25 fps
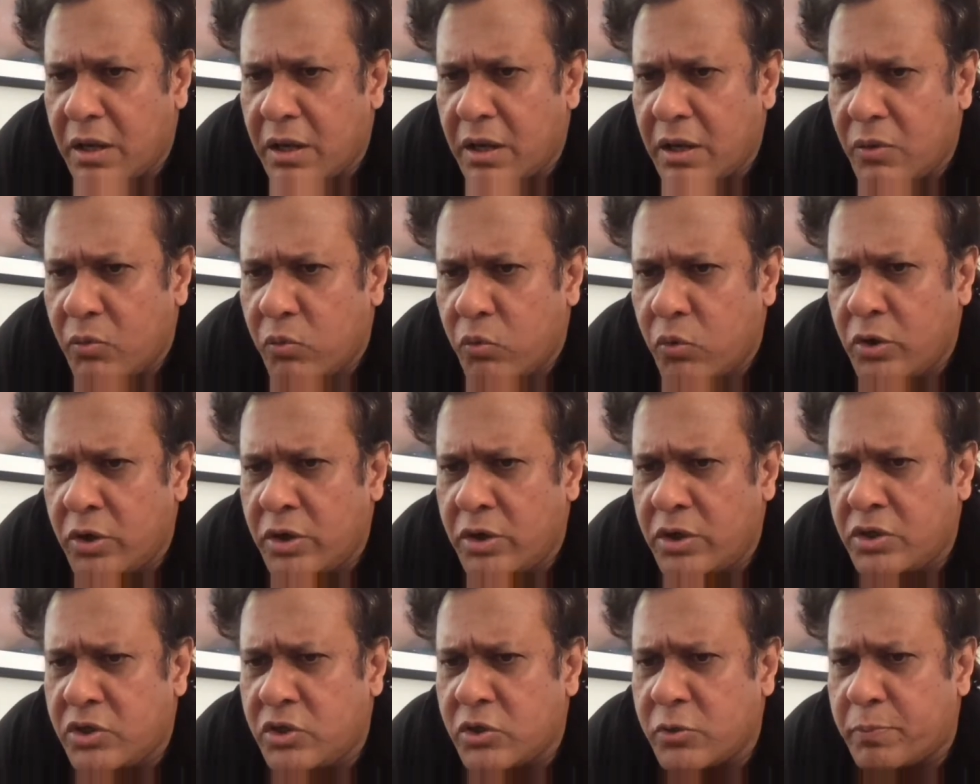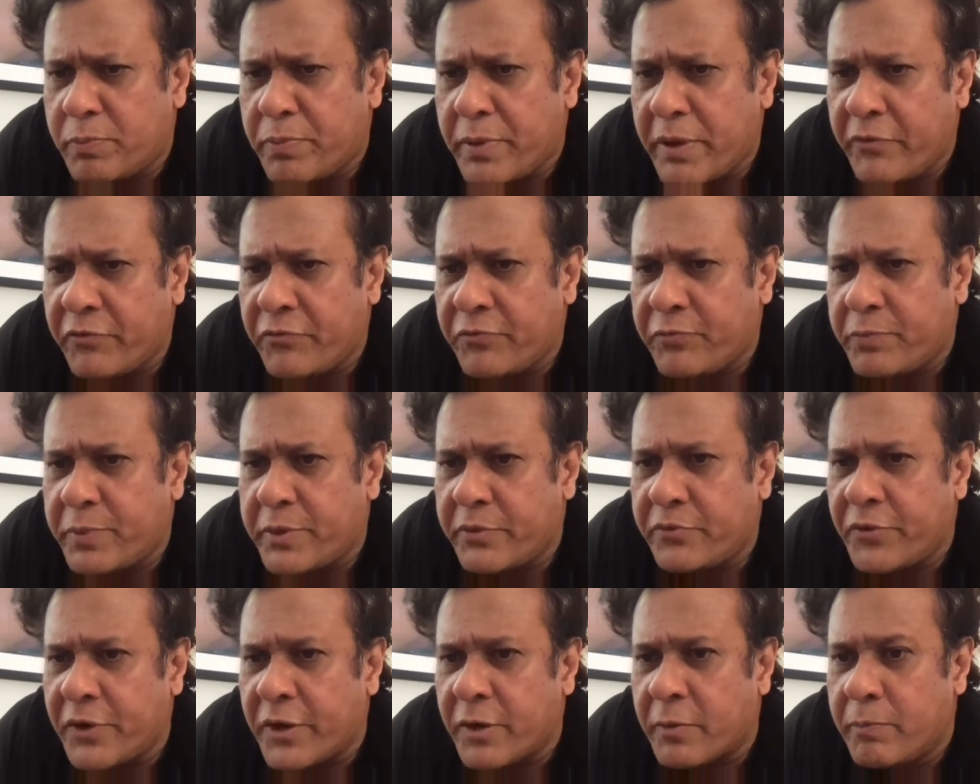Wouldn't you
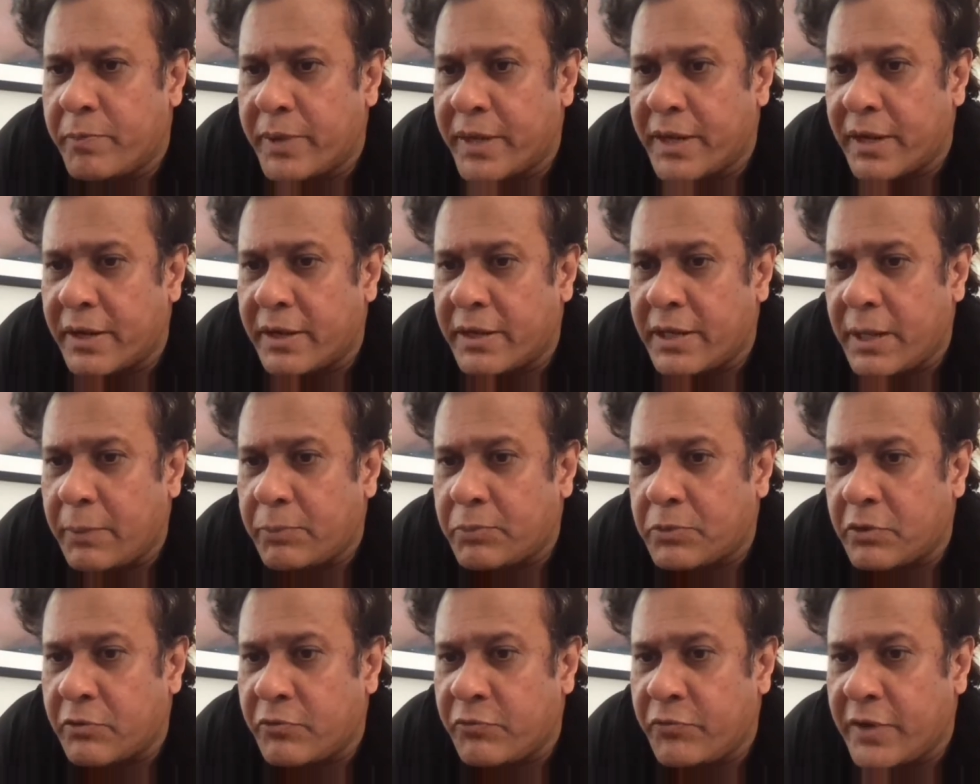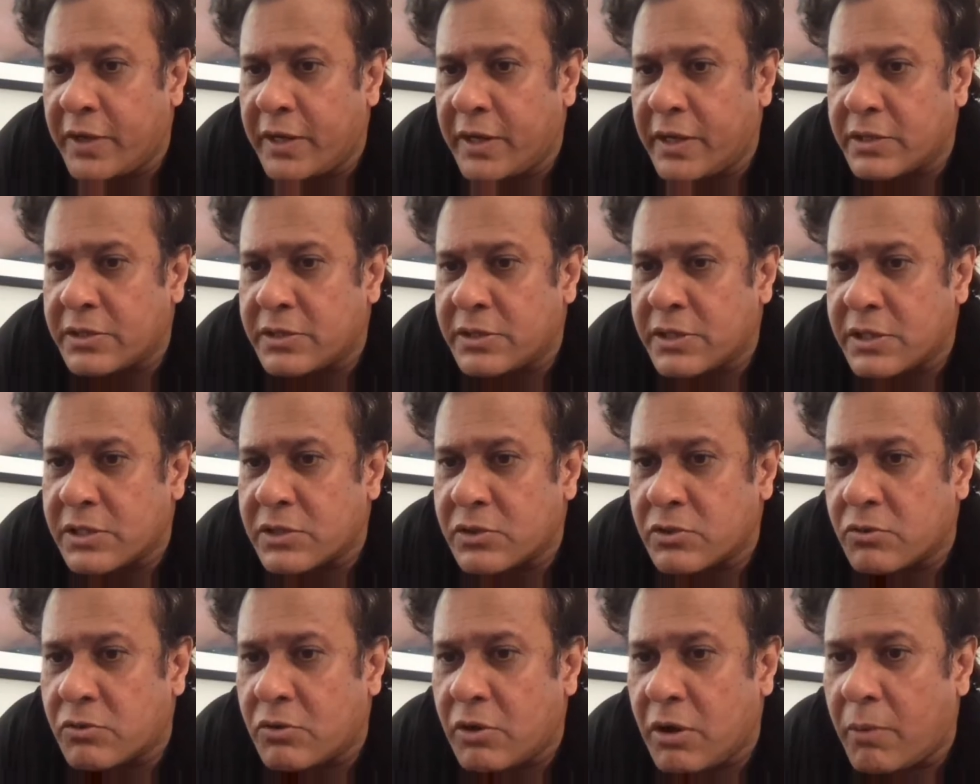prefer a bigger depth of field than just
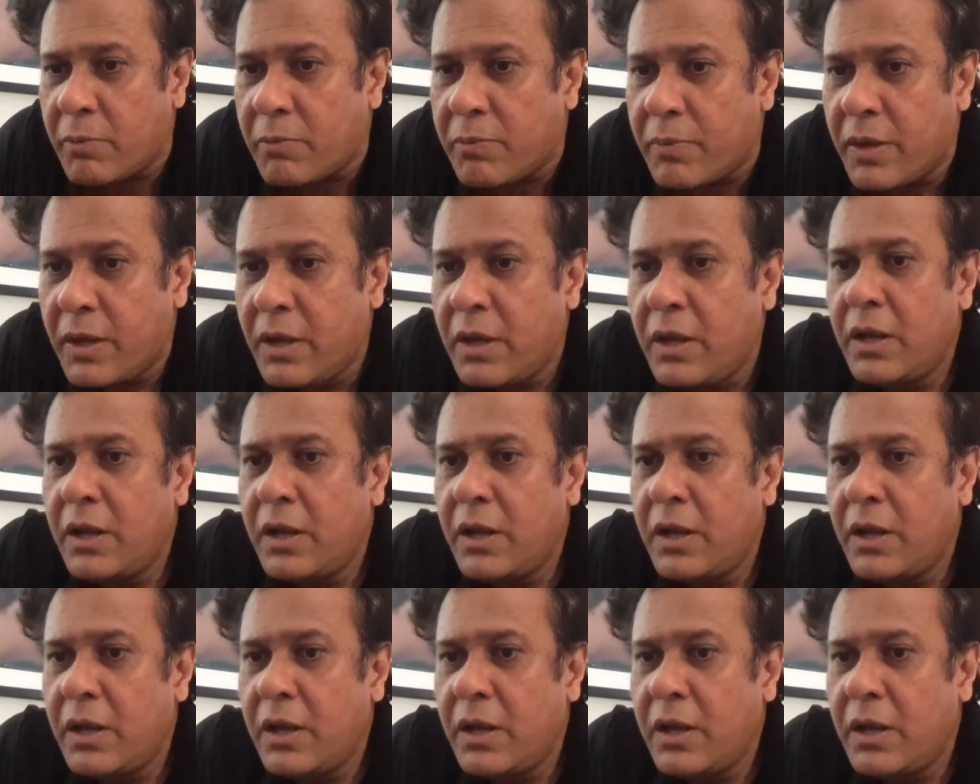crop?